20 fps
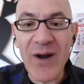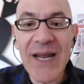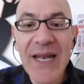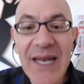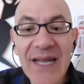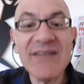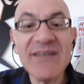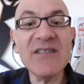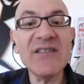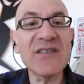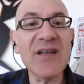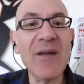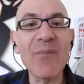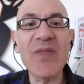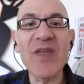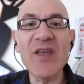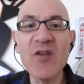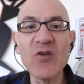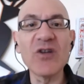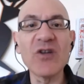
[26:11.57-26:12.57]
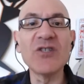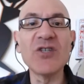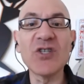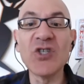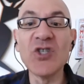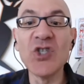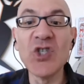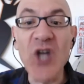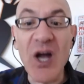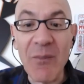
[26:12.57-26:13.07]
It isn't something you can
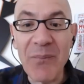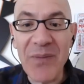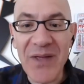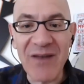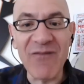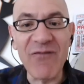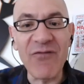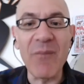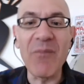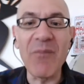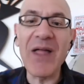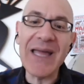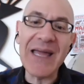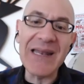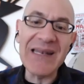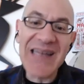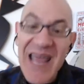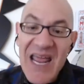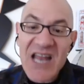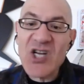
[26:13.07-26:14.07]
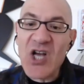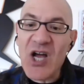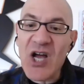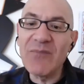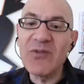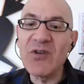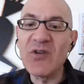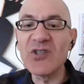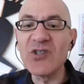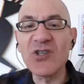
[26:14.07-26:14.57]
just jump in from like a day
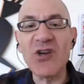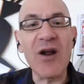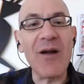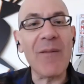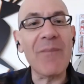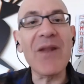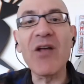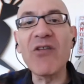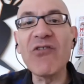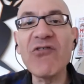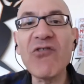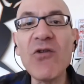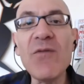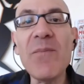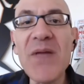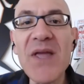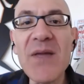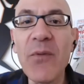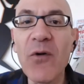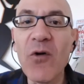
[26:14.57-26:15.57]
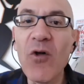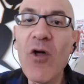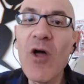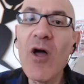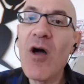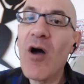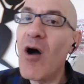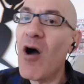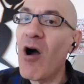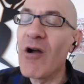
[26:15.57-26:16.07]
job to a startup. Now, certain people
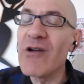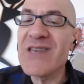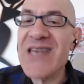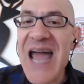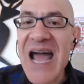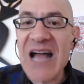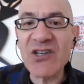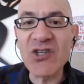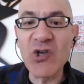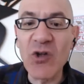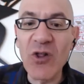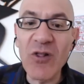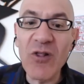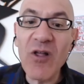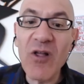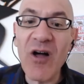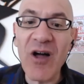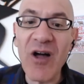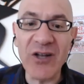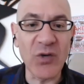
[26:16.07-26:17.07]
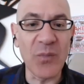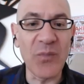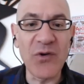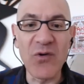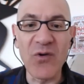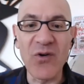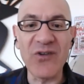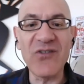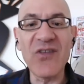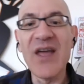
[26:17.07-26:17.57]
are natural
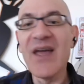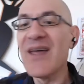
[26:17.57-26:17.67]
entrepreneurs.